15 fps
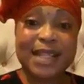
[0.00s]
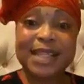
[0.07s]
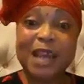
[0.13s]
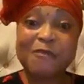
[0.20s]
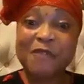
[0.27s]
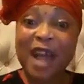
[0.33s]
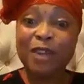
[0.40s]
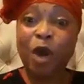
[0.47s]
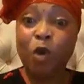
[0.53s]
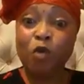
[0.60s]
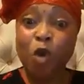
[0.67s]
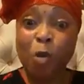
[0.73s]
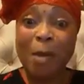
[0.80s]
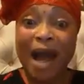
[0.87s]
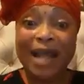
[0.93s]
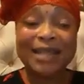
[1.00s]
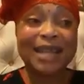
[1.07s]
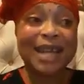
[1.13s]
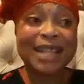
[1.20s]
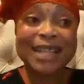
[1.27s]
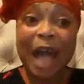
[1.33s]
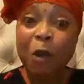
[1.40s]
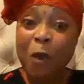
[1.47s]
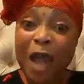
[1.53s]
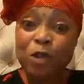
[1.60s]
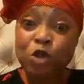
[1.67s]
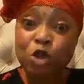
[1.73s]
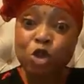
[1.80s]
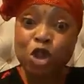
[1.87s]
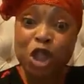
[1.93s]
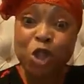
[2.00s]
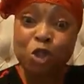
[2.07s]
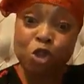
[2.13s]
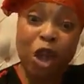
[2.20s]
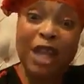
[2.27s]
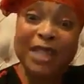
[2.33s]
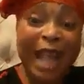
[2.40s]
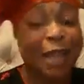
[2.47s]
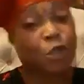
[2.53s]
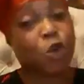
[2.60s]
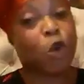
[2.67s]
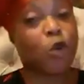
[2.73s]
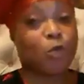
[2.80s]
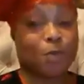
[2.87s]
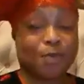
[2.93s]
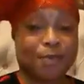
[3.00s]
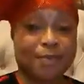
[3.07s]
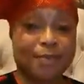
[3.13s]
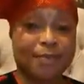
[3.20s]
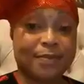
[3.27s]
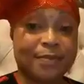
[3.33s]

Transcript: It's a fellow woman that went to destroy that home.